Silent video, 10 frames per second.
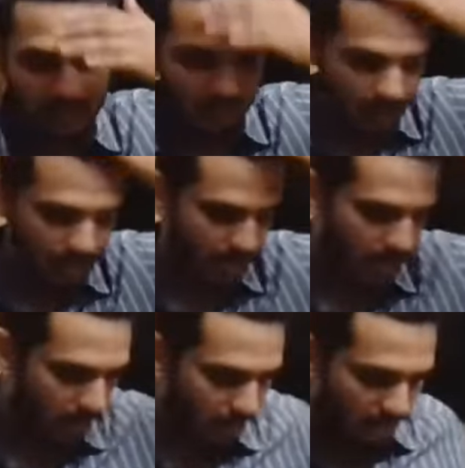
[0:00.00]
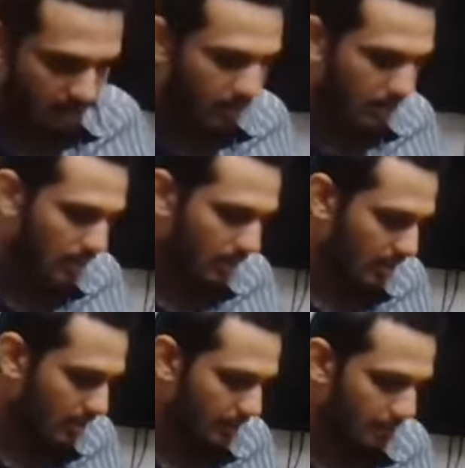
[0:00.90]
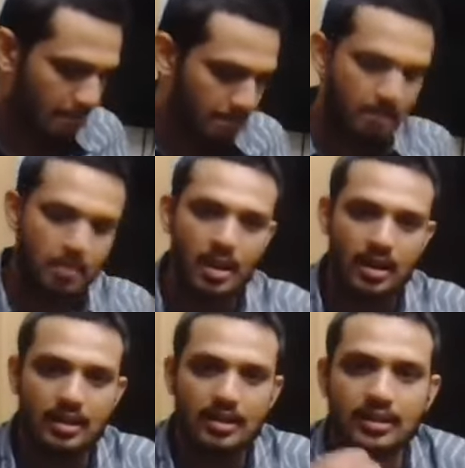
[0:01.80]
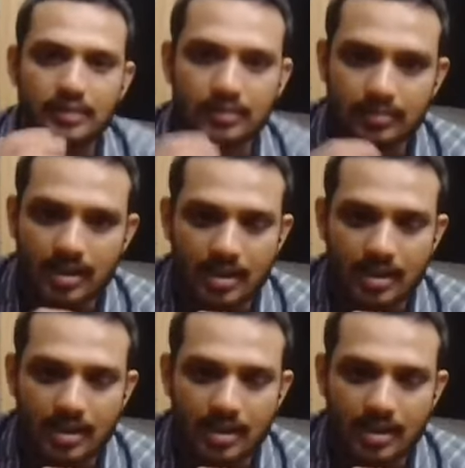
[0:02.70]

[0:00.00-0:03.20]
see uh, in normal uh, uh,